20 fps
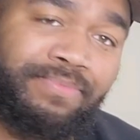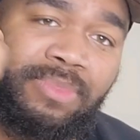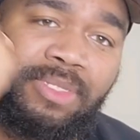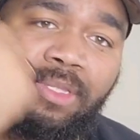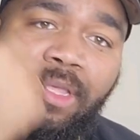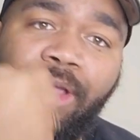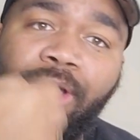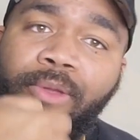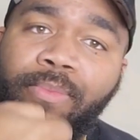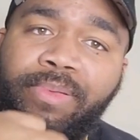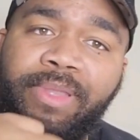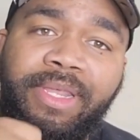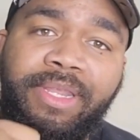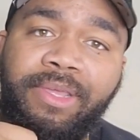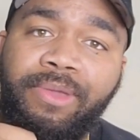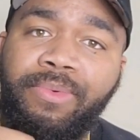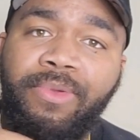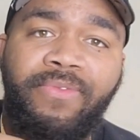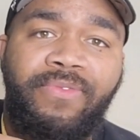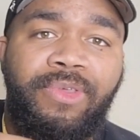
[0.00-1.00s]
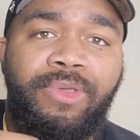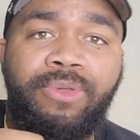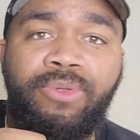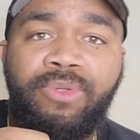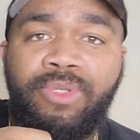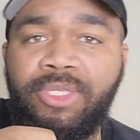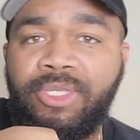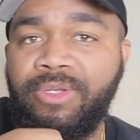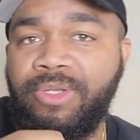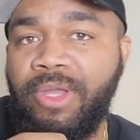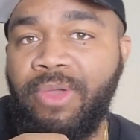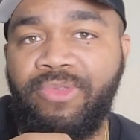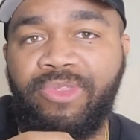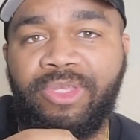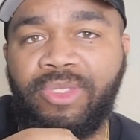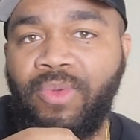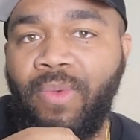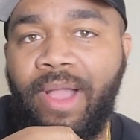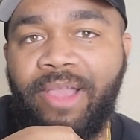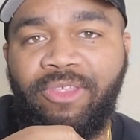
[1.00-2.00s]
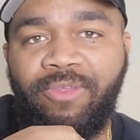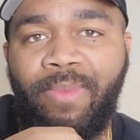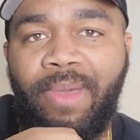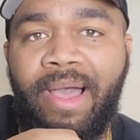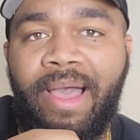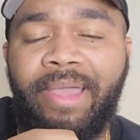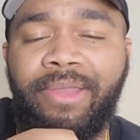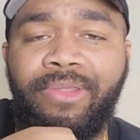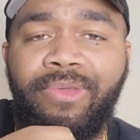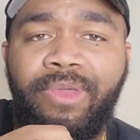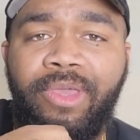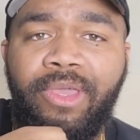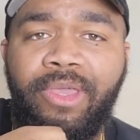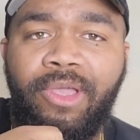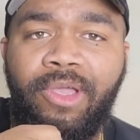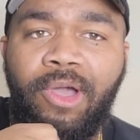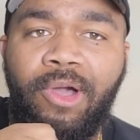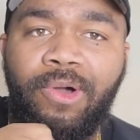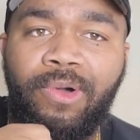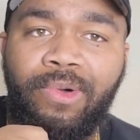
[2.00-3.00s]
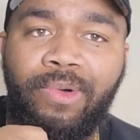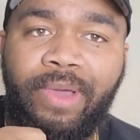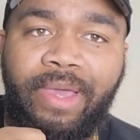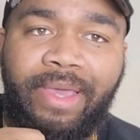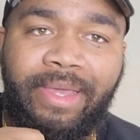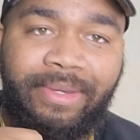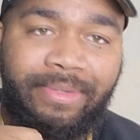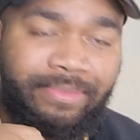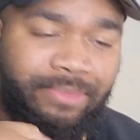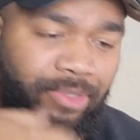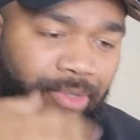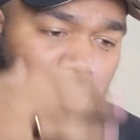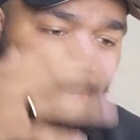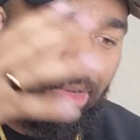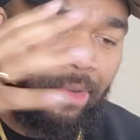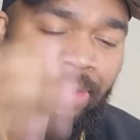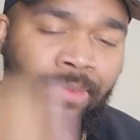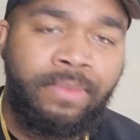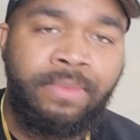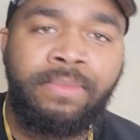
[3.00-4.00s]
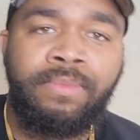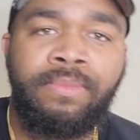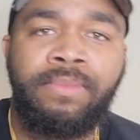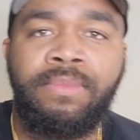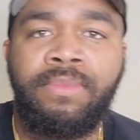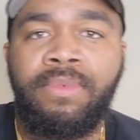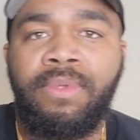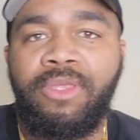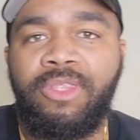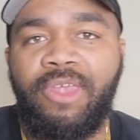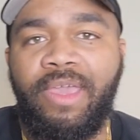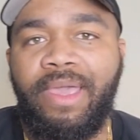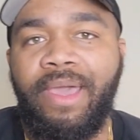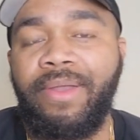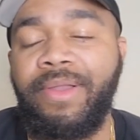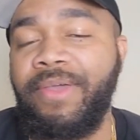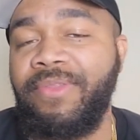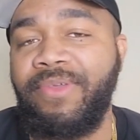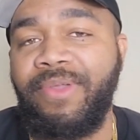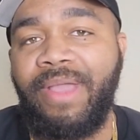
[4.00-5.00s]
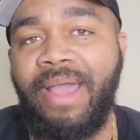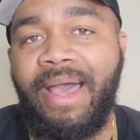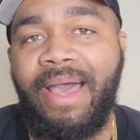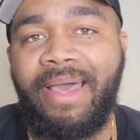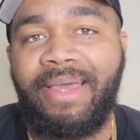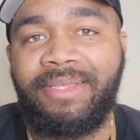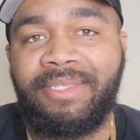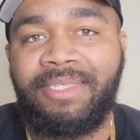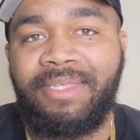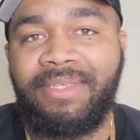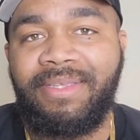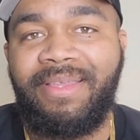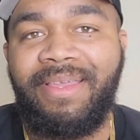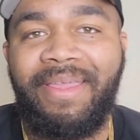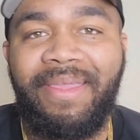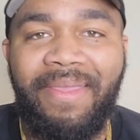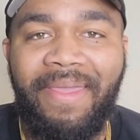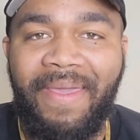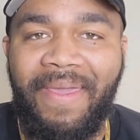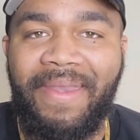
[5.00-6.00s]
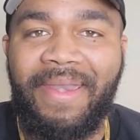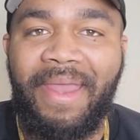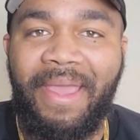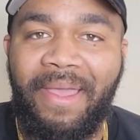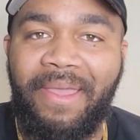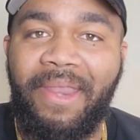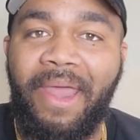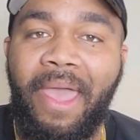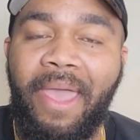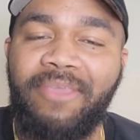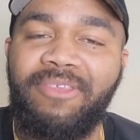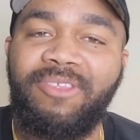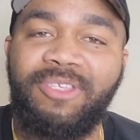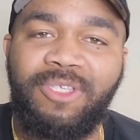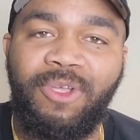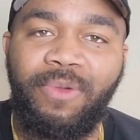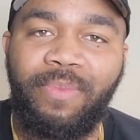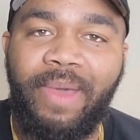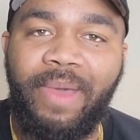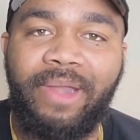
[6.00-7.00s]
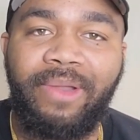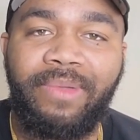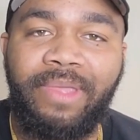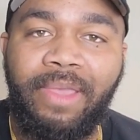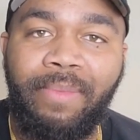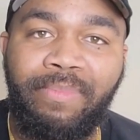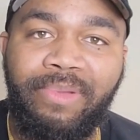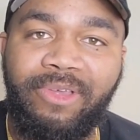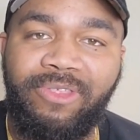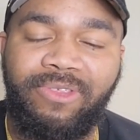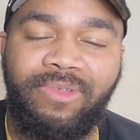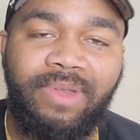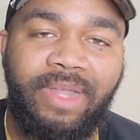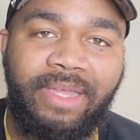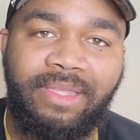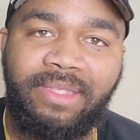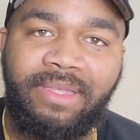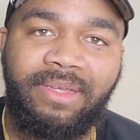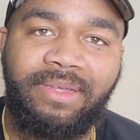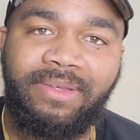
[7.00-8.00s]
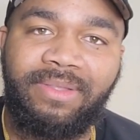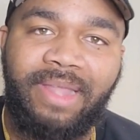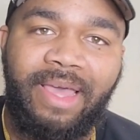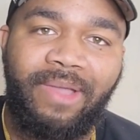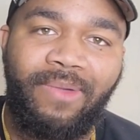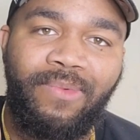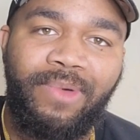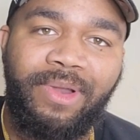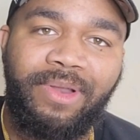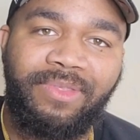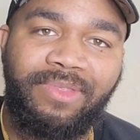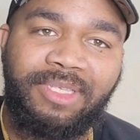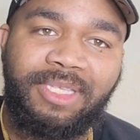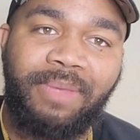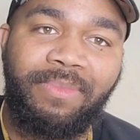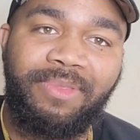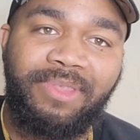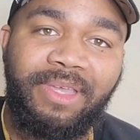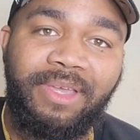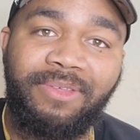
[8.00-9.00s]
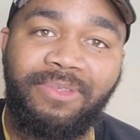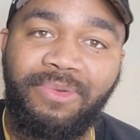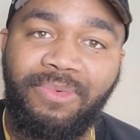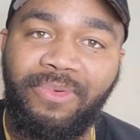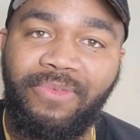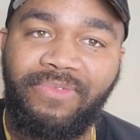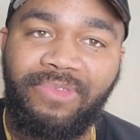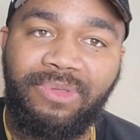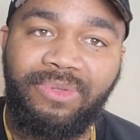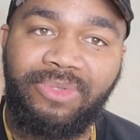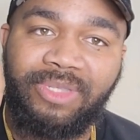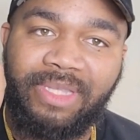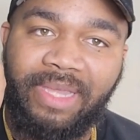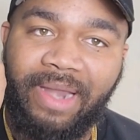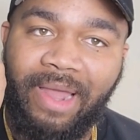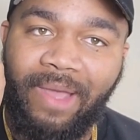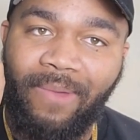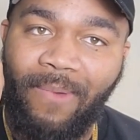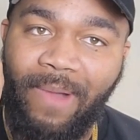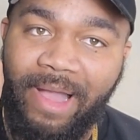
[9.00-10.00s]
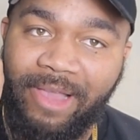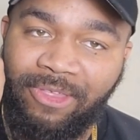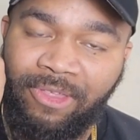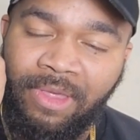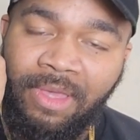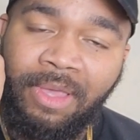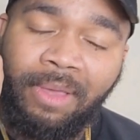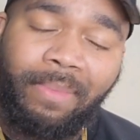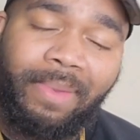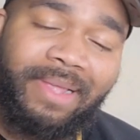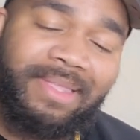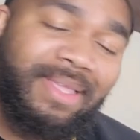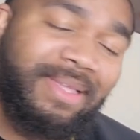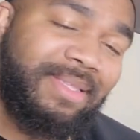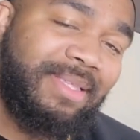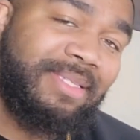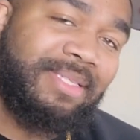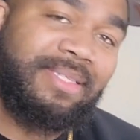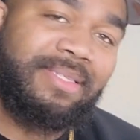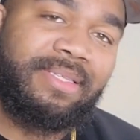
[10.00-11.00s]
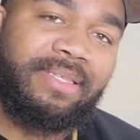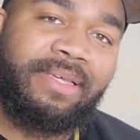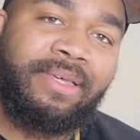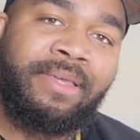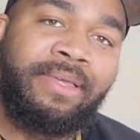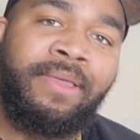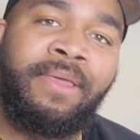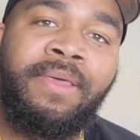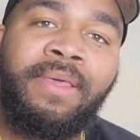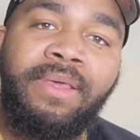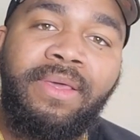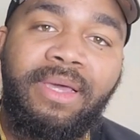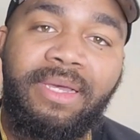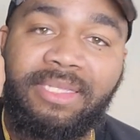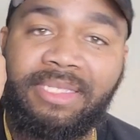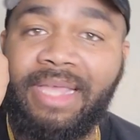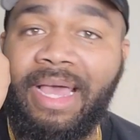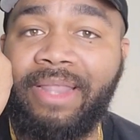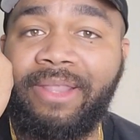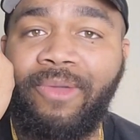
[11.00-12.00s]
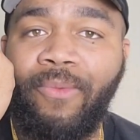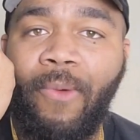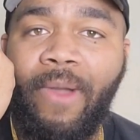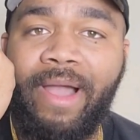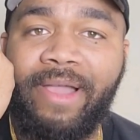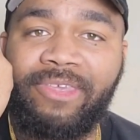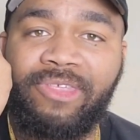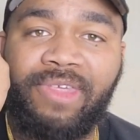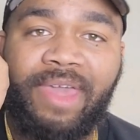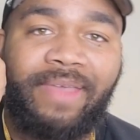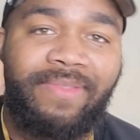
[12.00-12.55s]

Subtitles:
There are plenty of reviews, so don't just watch mine. You can go and, you know, check out other guys. And I just hope I don't get butchered like some of the other reviews that I watch. But I think this is a solid watch.